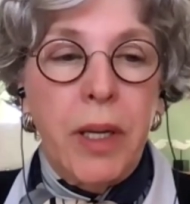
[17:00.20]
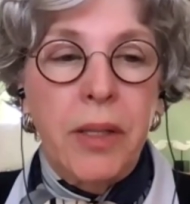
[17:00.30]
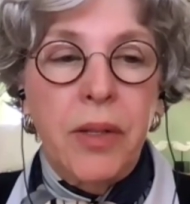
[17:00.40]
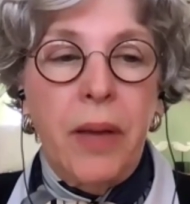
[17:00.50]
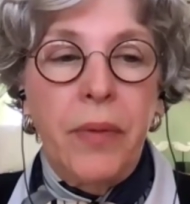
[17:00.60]

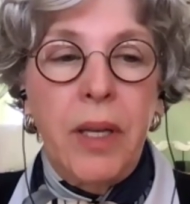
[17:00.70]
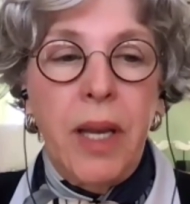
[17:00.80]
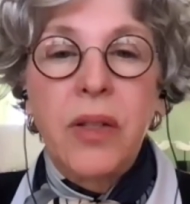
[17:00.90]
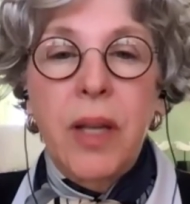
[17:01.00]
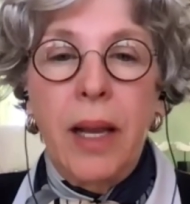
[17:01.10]
his
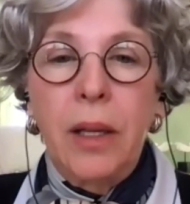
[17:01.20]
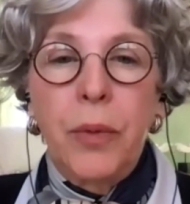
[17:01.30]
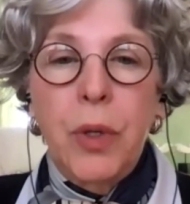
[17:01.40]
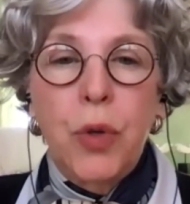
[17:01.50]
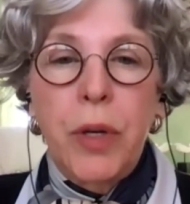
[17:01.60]
7-day silent
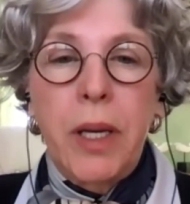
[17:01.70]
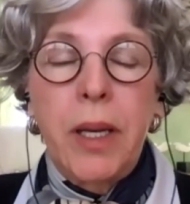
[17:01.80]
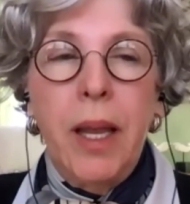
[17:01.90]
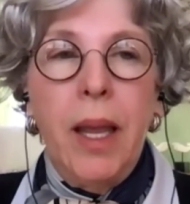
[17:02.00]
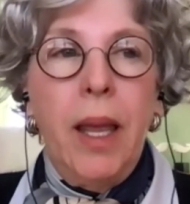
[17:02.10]

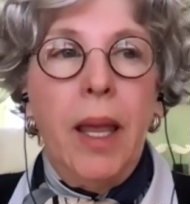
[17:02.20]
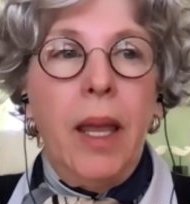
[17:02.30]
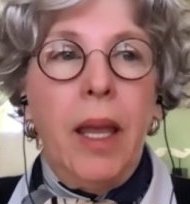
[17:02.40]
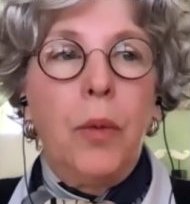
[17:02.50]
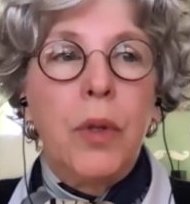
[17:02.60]
retreat.
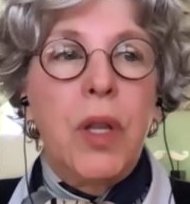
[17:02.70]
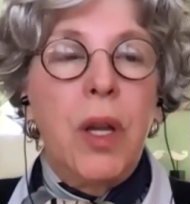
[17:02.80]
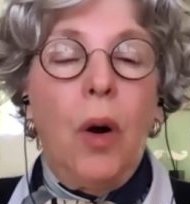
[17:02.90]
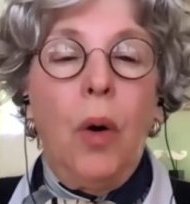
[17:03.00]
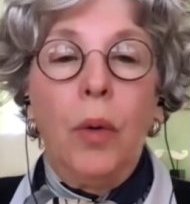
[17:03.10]
It was
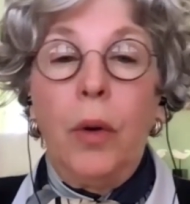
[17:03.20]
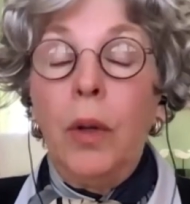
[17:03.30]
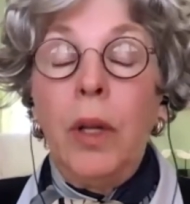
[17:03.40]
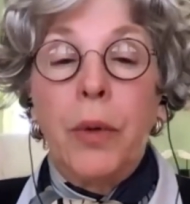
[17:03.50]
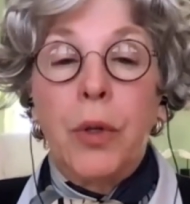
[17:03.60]
the
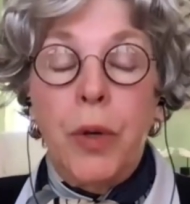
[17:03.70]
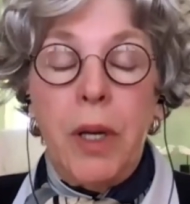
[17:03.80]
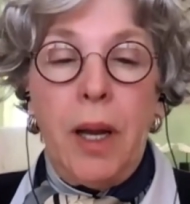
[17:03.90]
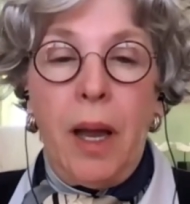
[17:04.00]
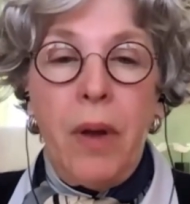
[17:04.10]
only
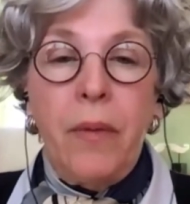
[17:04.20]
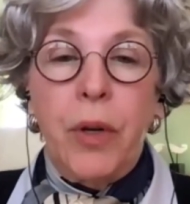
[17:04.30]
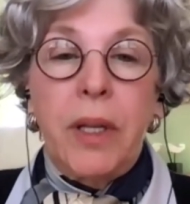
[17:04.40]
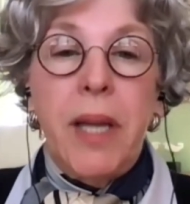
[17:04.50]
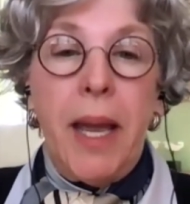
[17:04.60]
retreat I've
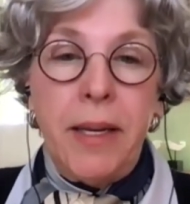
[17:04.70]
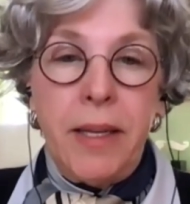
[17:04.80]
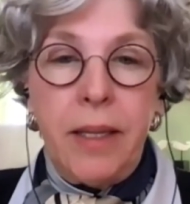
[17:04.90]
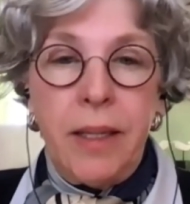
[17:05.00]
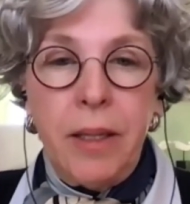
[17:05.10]
ever
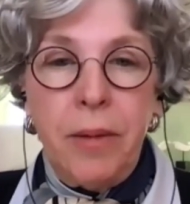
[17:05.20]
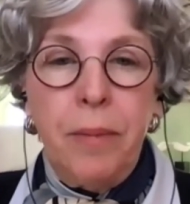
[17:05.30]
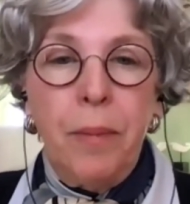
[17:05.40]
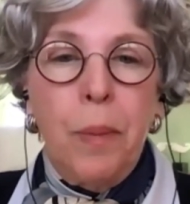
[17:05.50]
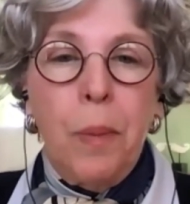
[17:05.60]
attended,
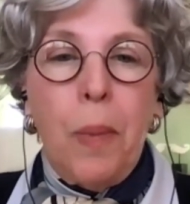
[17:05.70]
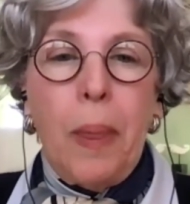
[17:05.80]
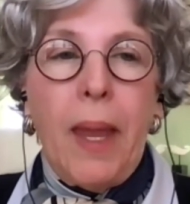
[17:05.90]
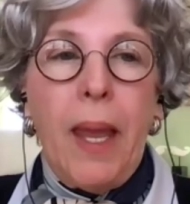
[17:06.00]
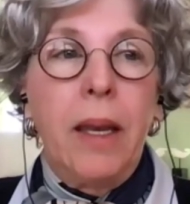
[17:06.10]

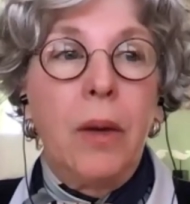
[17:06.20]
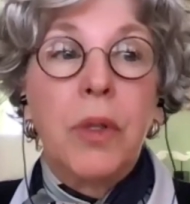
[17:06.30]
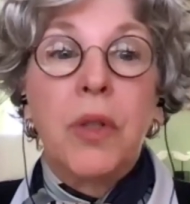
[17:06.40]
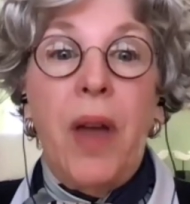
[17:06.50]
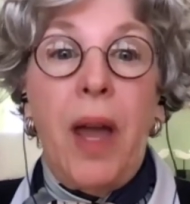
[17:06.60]
and it
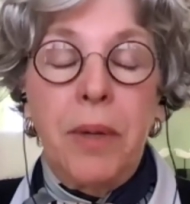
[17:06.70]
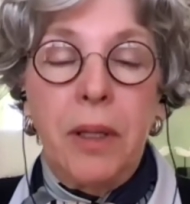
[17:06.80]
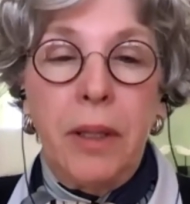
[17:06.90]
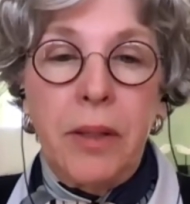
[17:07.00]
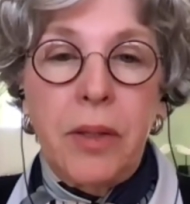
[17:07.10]
was
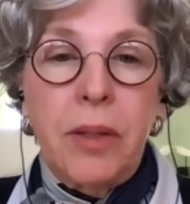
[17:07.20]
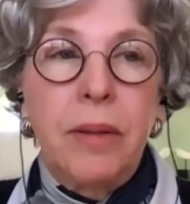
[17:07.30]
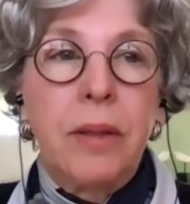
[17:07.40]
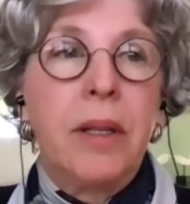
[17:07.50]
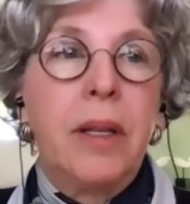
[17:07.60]
fabulous.
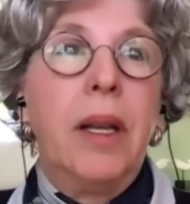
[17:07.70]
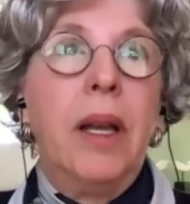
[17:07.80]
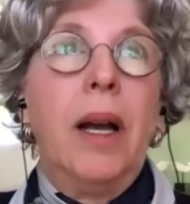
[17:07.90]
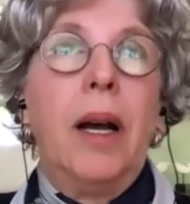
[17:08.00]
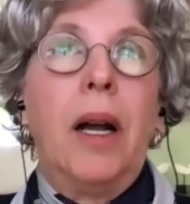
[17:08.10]

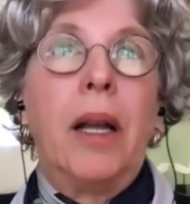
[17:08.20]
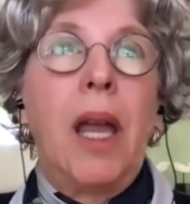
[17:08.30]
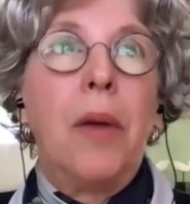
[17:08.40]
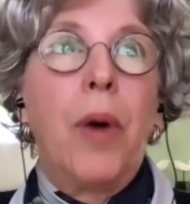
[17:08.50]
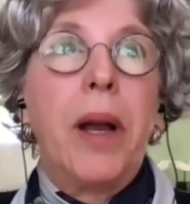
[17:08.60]
I
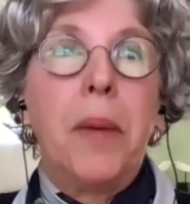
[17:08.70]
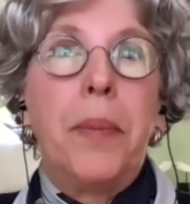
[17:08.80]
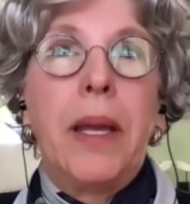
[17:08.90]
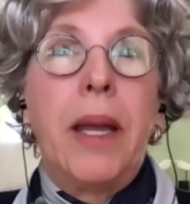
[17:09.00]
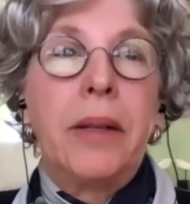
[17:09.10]
came right
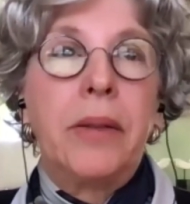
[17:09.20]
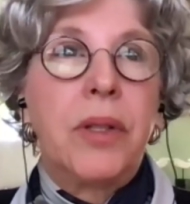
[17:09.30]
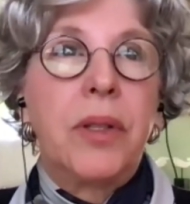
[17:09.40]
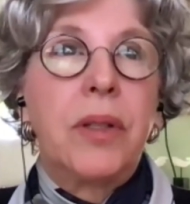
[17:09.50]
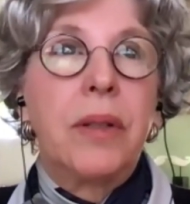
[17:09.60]
up
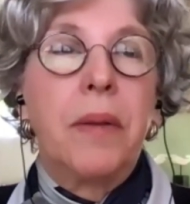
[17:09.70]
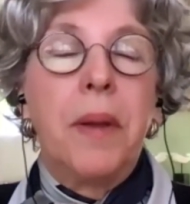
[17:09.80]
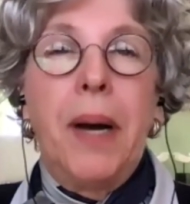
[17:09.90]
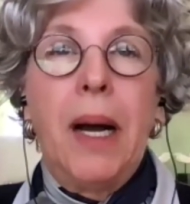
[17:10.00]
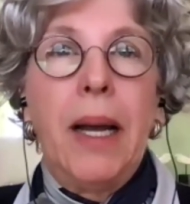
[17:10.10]
against
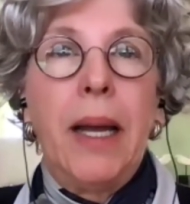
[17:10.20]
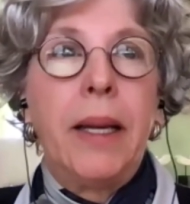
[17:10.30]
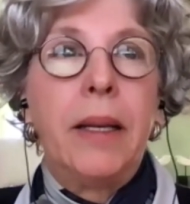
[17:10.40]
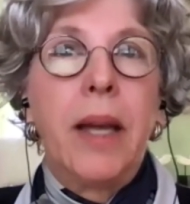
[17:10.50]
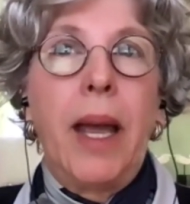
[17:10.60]
the
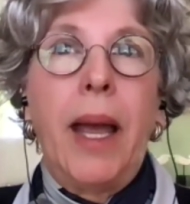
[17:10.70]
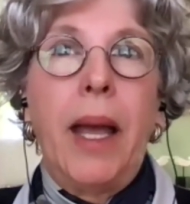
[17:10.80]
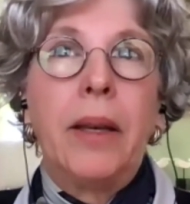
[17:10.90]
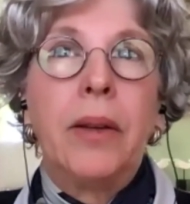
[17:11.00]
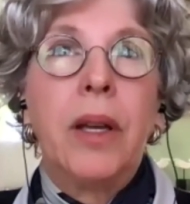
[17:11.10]
mind,
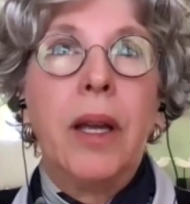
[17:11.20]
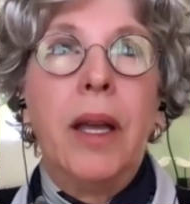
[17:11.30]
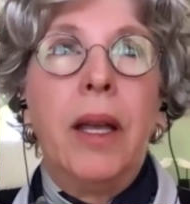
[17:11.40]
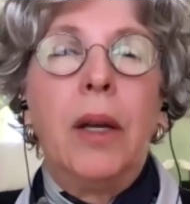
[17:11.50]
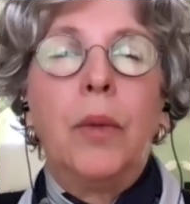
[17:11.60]
and
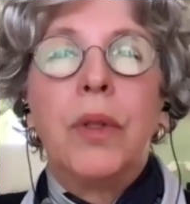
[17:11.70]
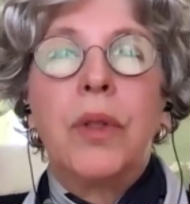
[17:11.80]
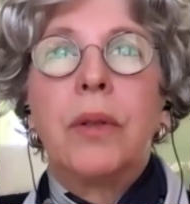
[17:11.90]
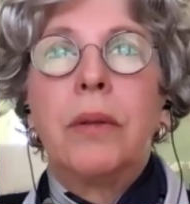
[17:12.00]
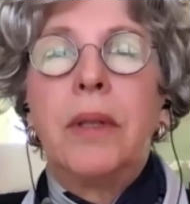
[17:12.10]
it
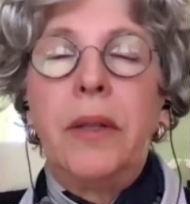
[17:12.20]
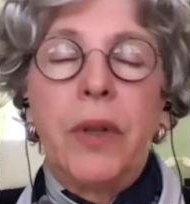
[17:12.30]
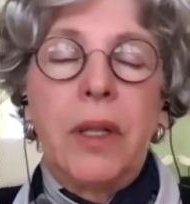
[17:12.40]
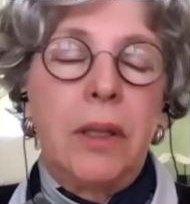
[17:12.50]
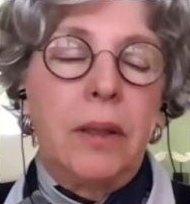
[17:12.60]
was
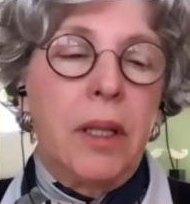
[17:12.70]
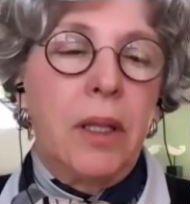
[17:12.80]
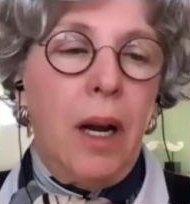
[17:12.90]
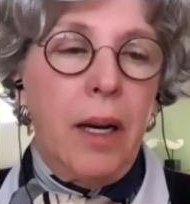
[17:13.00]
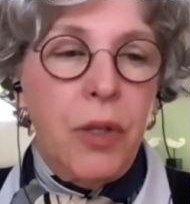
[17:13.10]
difficult
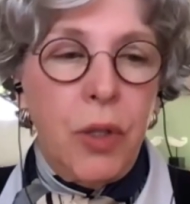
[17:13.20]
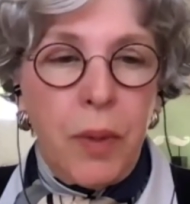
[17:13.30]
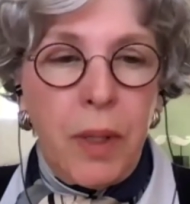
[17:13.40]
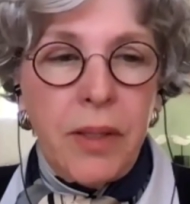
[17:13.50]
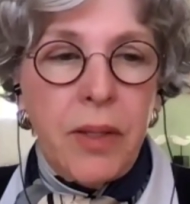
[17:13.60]
and
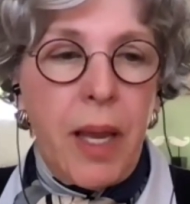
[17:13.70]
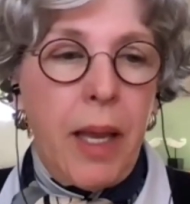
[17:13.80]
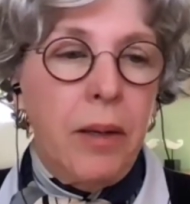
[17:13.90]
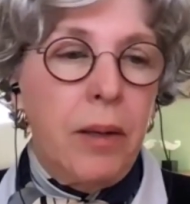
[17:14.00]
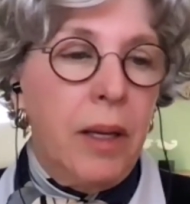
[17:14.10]
arduous
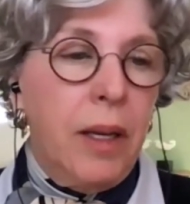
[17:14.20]
and